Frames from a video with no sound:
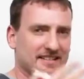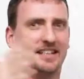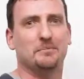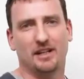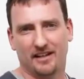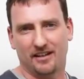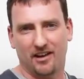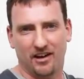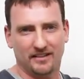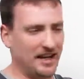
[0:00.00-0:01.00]
seemed like a
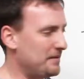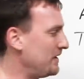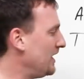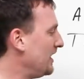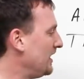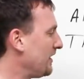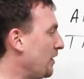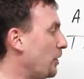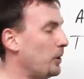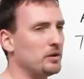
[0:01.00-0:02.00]
long time.
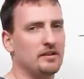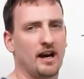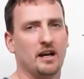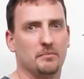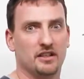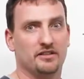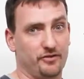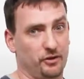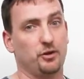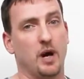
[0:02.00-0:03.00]
The whole time means
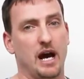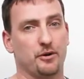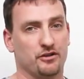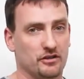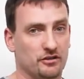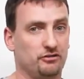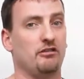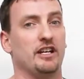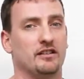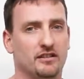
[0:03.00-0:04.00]
for 2 hours,
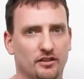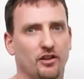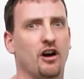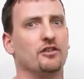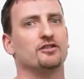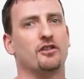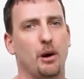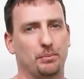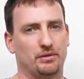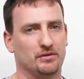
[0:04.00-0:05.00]
straight,
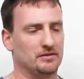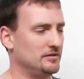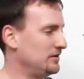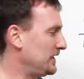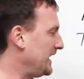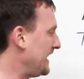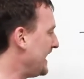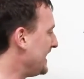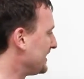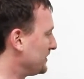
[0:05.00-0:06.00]
non-stop, okay?
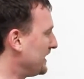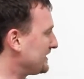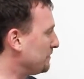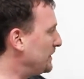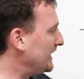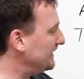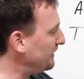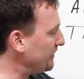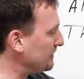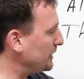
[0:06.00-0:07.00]
So that's a big
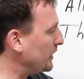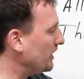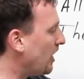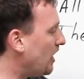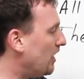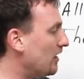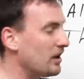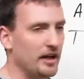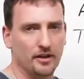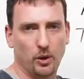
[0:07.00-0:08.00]
difference between
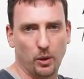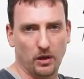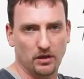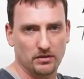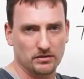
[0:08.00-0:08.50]
all and whole,